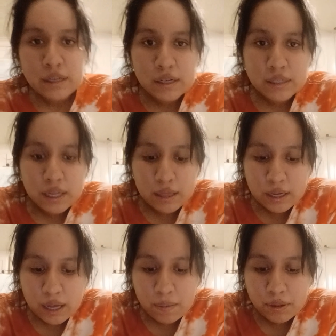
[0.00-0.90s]
Because I
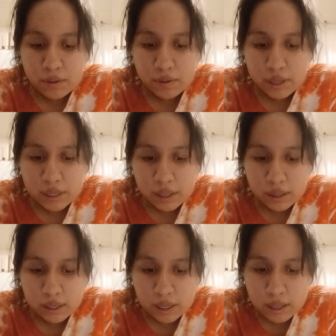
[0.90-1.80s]
look absolutely
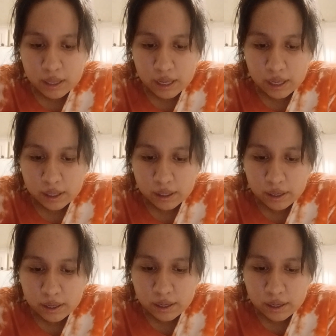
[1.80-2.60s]
disgusting.